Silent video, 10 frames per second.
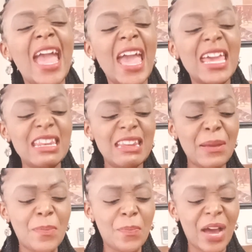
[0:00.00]

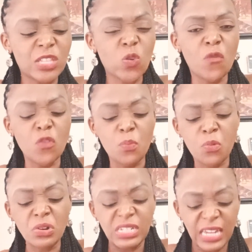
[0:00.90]
Any part of your
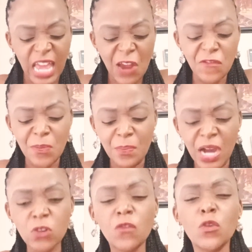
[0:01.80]
body, every
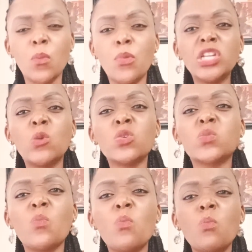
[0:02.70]
part of your body was
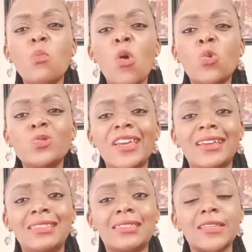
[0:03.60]

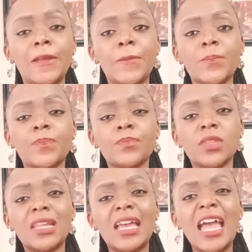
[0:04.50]
molded.
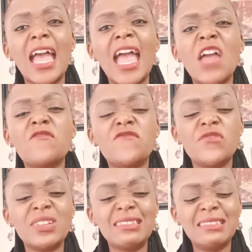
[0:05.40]

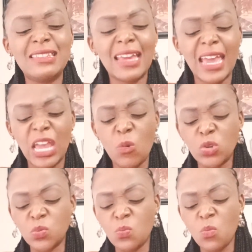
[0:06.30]
Every day it
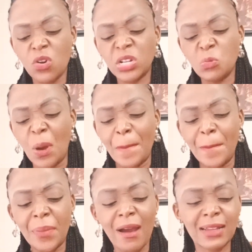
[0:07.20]
was molded one
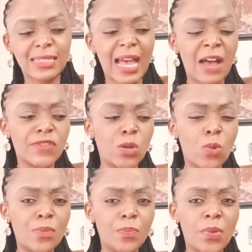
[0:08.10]
part after
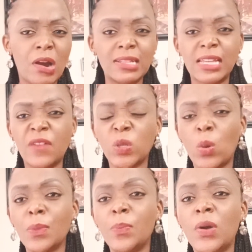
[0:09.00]
one part after
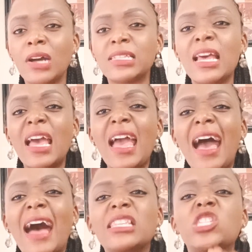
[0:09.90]
one part
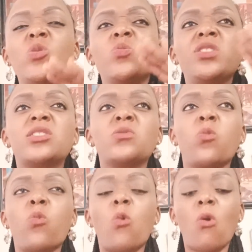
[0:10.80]
until this
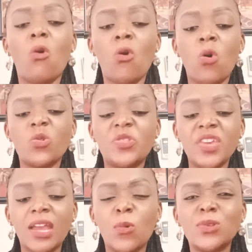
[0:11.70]
whole
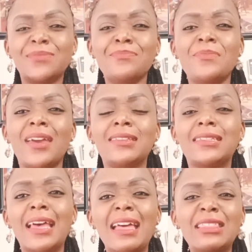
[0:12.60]
thing was made.
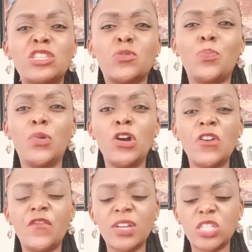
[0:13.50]
This
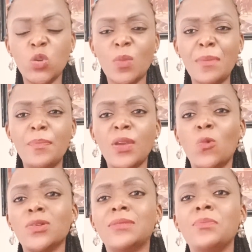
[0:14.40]
perfect human
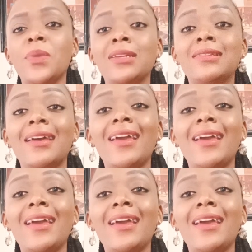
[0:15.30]
being was made.